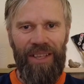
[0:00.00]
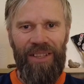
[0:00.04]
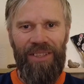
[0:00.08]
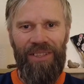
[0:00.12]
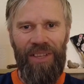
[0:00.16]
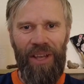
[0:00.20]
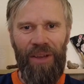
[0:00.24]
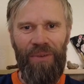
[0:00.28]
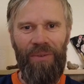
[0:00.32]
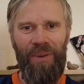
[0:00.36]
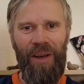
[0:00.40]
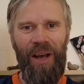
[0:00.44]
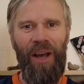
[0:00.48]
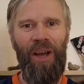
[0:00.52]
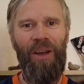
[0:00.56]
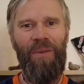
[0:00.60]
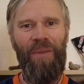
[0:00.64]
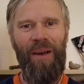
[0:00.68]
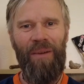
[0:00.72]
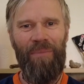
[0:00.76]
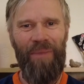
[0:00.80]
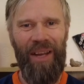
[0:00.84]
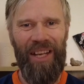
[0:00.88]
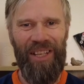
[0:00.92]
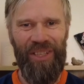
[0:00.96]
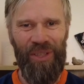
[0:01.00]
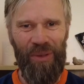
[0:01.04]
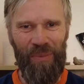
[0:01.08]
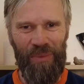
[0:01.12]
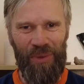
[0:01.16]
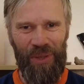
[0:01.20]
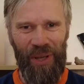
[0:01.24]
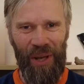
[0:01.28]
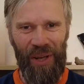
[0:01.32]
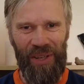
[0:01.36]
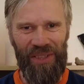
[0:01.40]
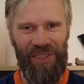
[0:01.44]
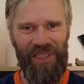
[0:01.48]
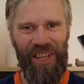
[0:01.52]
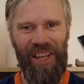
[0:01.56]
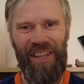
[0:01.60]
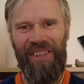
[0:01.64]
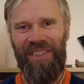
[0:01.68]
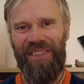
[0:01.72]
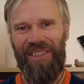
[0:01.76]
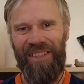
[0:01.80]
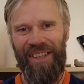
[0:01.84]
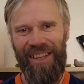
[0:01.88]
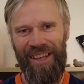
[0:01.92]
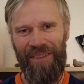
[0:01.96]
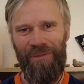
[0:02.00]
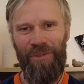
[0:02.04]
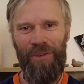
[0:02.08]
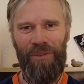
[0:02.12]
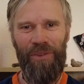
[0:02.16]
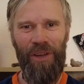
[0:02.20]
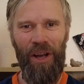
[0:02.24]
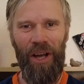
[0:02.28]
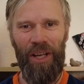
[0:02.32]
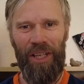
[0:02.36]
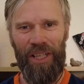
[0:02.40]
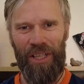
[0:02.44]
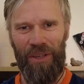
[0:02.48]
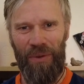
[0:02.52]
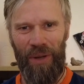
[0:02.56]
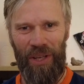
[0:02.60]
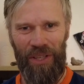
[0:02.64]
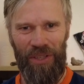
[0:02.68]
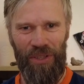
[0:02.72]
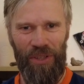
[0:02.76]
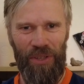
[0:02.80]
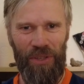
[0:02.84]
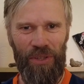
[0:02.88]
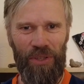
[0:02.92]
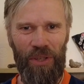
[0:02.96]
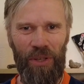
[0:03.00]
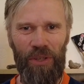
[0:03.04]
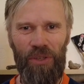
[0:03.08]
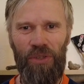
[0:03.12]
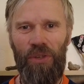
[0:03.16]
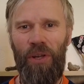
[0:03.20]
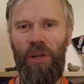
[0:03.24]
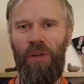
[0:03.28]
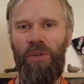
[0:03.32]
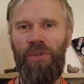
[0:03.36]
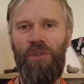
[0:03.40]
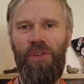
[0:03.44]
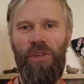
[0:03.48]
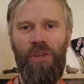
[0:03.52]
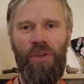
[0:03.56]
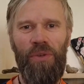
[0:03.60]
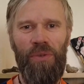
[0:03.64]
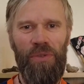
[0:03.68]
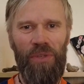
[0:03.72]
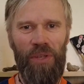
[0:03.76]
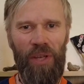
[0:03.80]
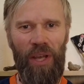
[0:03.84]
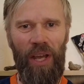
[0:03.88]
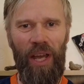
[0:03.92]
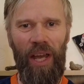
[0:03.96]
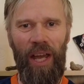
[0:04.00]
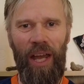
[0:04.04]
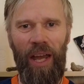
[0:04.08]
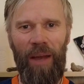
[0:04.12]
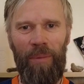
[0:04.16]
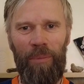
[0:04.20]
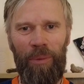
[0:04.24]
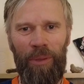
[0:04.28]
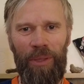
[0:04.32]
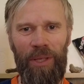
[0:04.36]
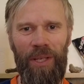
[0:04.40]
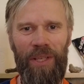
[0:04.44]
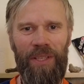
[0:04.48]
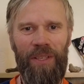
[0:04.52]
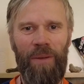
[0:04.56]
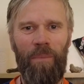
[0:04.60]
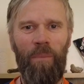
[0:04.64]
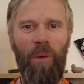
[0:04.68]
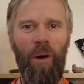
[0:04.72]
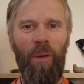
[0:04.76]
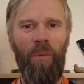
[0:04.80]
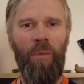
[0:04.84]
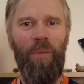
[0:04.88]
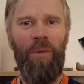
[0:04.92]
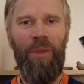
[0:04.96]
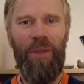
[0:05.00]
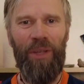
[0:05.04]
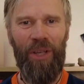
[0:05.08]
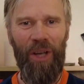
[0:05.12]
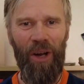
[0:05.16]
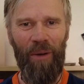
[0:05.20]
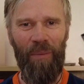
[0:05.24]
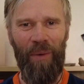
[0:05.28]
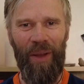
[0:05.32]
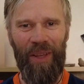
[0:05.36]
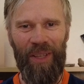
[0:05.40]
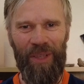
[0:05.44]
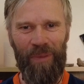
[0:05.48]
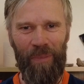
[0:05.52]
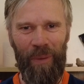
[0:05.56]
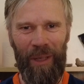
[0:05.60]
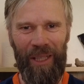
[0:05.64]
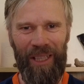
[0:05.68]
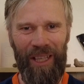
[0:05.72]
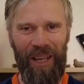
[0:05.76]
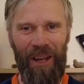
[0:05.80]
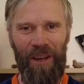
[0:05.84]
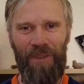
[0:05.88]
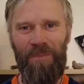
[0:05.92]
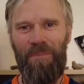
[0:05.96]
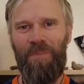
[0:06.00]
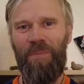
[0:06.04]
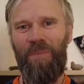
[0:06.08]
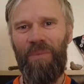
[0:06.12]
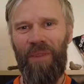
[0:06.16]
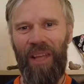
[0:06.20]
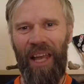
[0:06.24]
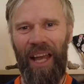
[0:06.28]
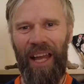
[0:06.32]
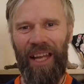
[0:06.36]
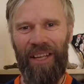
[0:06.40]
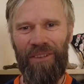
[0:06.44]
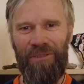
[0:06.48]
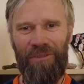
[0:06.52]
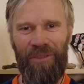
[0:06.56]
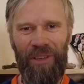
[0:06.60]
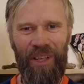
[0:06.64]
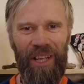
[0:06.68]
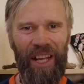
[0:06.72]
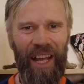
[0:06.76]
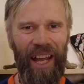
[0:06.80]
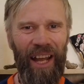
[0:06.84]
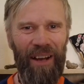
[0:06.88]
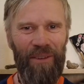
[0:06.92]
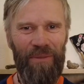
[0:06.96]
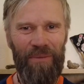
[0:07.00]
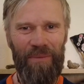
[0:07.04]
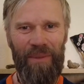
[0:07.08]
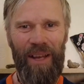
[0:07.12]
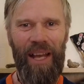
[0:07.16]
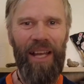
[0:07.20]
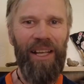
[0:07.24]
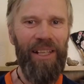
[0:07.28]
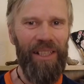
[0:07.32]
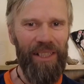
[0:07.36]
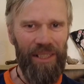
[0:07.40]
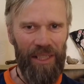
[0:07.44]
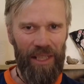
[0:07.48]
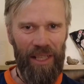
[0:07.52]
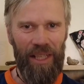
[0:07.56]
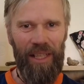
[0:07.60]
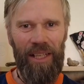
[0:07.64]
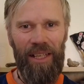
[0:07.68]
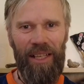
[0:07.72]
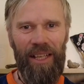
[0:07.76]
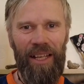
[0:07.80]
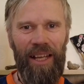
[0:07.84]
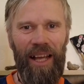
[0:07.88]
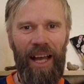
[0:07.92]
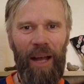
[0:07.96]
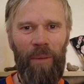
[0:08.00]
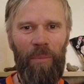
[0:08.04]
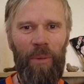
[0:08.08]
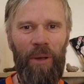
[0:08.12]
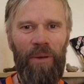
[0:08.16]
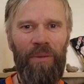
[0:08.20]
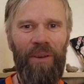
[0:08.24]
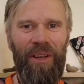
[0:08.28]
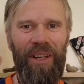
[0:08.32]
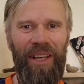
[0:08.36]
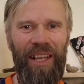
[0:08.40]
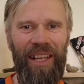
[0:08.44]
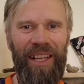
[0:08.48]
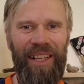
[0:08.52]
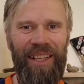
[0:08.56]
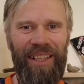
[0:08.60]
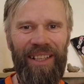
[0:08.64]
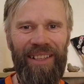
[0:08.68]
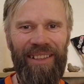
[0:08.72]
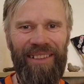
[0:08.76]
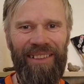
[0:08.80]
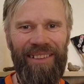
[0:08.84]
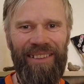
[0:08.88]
So I hope that makes some sort of sense. If you've got any questions on trail shoes, please pop them in the comments below. And for now, happy running.